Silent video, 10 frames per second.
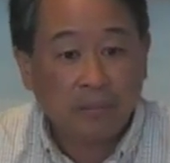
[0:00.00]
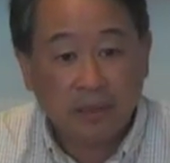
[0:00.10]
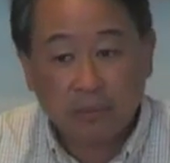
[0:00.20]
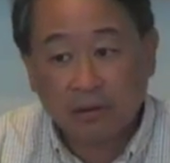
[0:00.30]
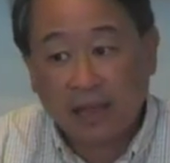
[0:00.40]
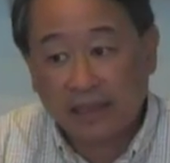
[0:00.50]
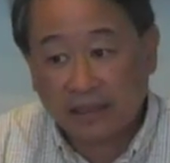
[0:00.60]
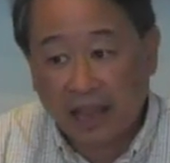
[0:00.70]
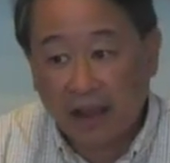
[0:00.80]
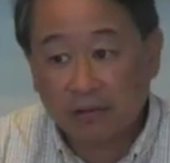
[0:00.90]
people like
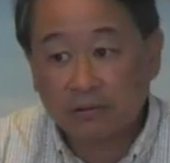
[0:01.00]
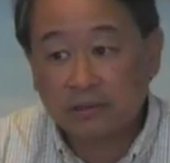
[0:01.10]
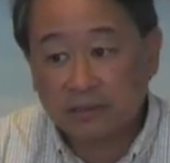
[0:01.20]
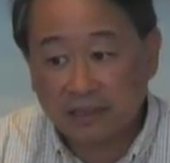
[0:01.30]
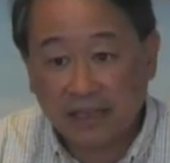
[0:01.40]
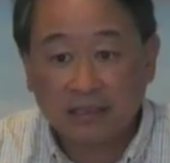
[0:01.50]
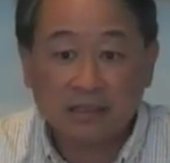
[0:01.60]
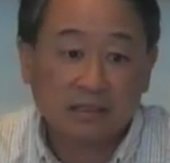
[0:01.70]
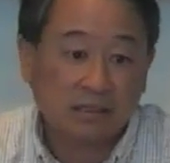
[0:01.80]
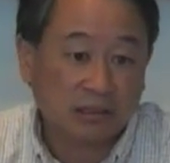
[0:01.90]
accountants,
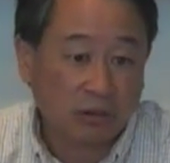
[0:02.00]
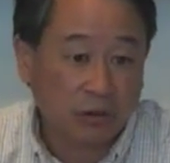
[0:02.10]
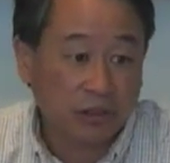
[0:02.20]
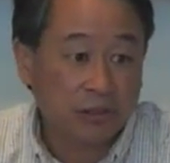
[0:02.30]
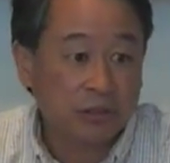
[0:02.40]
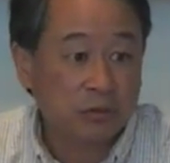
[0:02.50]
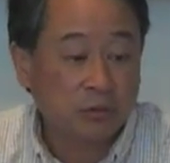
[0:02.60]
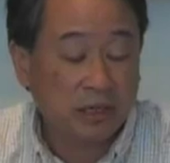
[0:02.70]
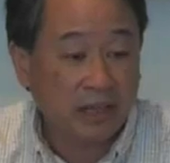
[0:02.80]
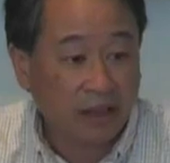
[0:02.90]
dentists,
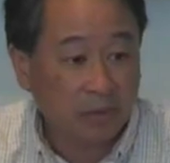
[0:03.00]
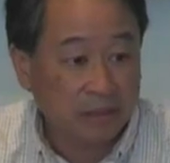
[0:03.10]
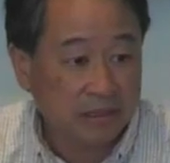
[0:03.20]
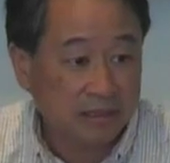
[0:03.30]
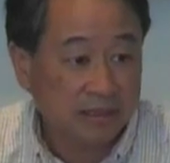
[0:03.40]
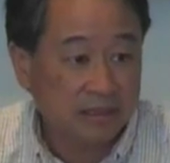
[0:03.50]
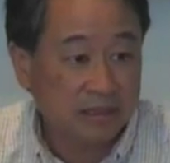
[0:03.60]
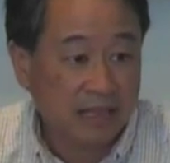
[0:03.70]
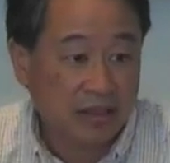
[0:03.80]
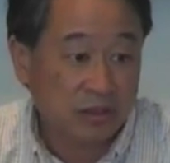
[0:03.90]
lawyers, retail
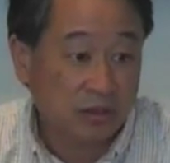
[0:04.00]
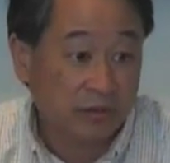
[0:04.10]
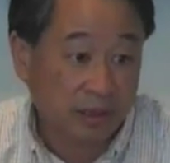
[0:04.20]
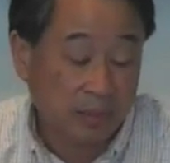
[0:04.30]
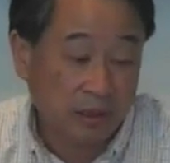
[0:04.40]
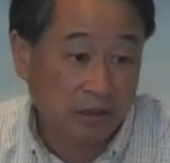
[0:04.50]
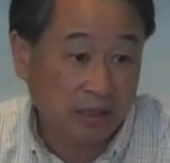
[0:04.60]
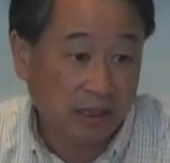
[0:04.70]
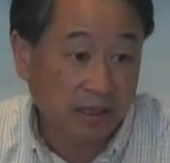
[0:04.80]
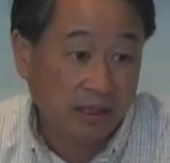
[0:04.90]
businesses that serve the
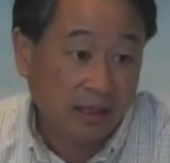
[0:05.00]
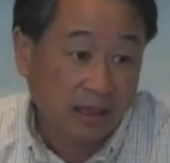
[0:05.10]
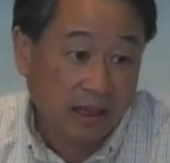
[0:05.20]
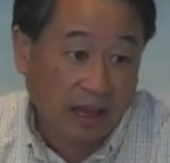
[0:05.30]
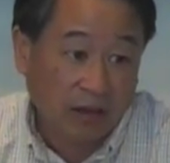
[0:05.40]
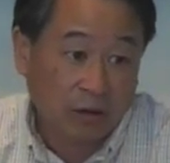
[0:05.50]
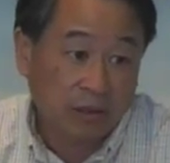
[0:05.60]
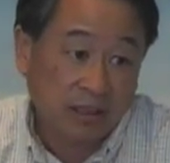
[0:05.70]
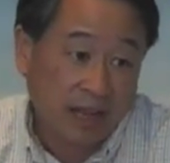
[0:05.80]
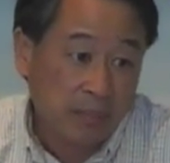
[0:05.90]
community. And
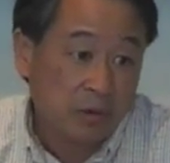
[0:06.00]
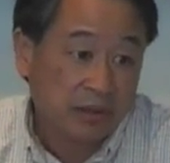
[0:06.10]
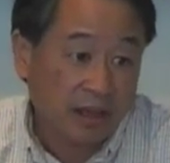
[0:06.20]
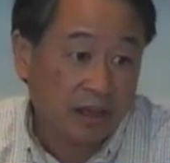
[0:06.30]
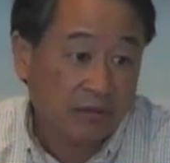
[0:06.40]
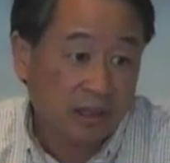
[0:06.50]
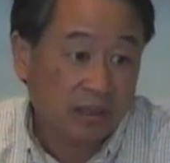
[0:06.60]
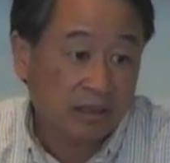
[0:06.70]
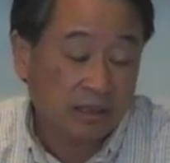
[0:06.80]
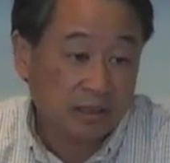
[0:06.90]
only 10% of
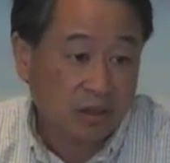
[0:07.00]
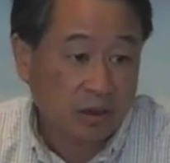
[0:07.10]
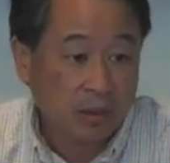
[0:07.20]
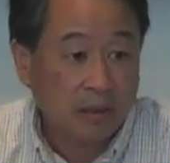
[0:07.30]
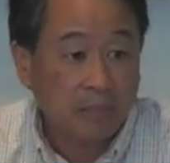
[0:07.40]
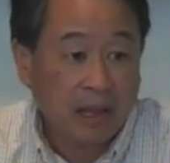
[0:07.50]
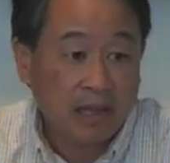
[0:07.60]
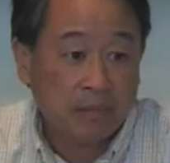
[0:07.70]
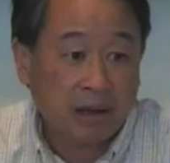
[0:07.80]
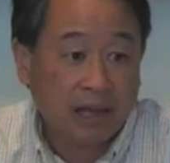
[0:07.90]
it is going to be
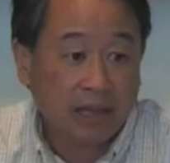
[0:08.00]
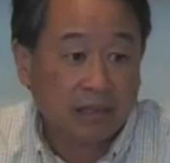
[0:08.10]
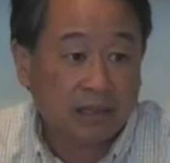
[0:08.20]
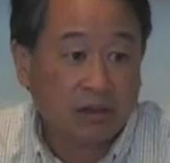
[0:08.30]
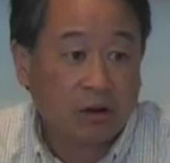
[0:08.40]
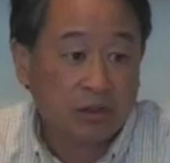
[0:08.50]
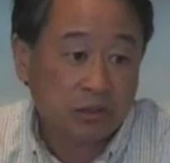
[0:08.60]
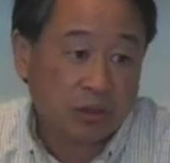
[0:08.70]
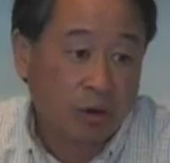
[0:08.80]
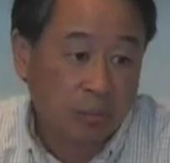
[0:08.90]
paid by the
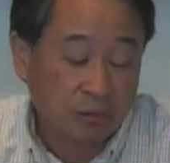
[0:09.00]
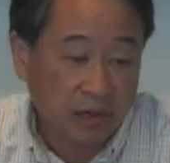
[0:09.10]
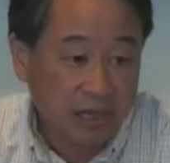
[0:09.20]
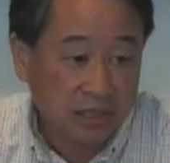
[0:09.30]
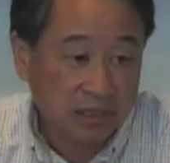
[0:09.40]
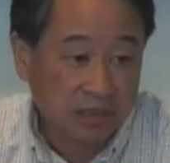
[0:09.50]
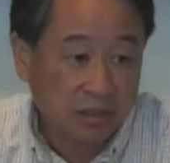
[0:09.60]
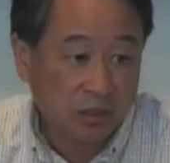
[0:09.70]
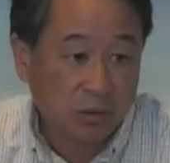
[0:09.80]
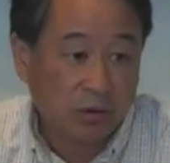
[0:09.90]
larger
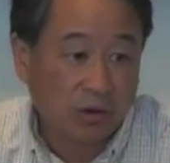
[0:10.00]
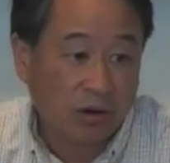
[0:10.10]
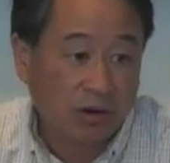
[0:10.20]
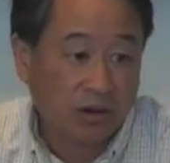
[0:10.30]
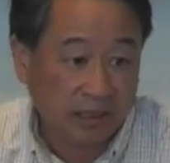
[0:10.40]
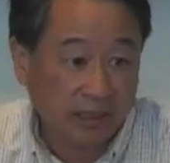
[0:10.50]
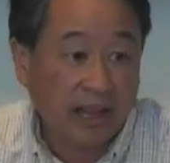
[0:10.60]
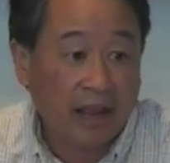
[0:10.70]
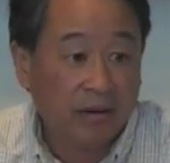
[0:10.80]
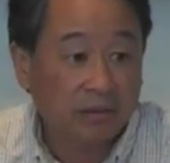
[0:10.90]
corporations who are in
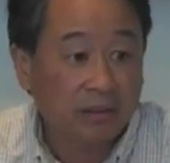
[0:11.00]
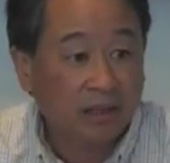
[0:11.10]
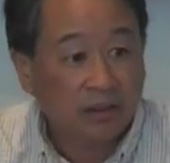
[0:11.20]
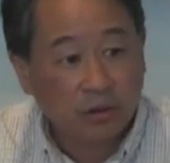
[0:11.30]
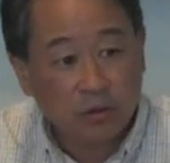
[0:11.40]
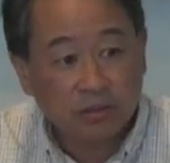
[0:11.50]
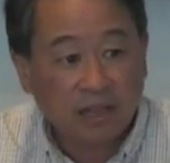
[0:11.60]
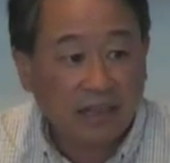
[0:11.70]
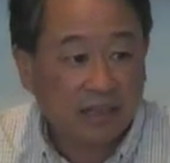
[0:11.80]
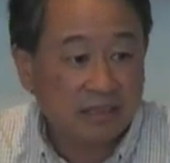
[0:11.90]
town,
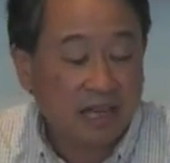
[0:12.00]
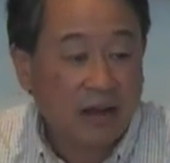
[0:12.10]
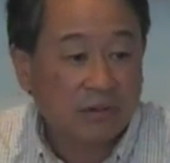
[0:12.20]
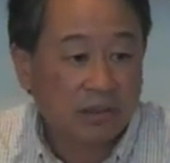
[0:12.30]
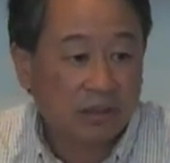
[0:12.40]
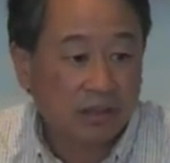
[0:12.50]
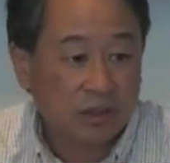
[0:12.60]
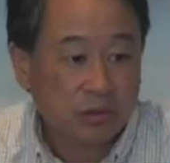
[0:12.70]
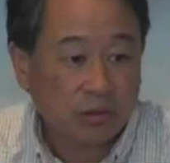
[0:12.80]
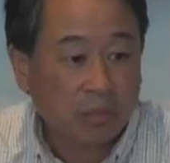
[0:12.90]
those like in Stanford
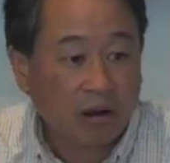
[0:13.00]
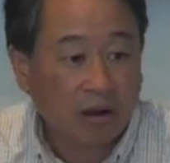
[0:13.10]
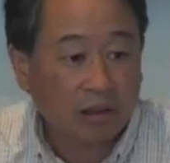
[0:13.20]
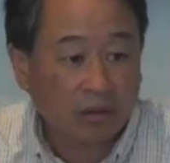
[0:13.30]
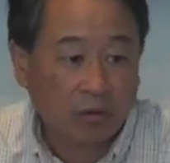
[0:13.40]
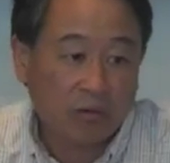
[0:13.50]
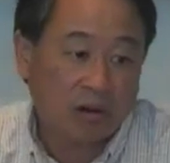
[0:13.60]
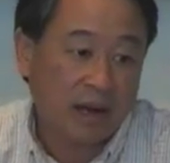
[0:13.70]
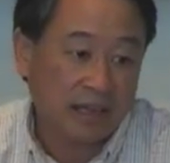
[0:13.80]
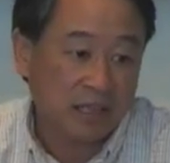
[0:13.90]
Industrial Park or
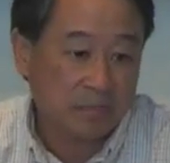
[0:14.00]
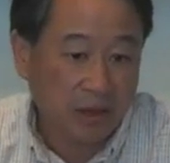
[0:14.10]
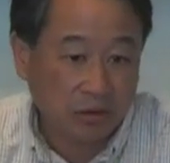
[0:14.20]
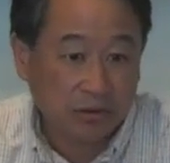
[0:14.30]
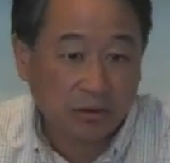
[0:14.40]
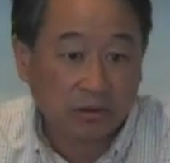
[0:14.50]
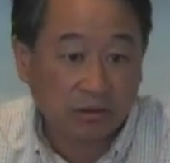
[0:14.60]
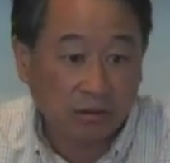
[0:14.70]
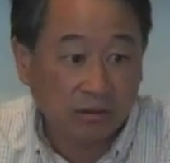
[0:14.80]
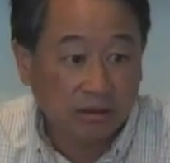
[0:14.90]
over on East Meadow
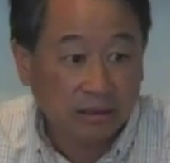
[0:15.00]
Circle.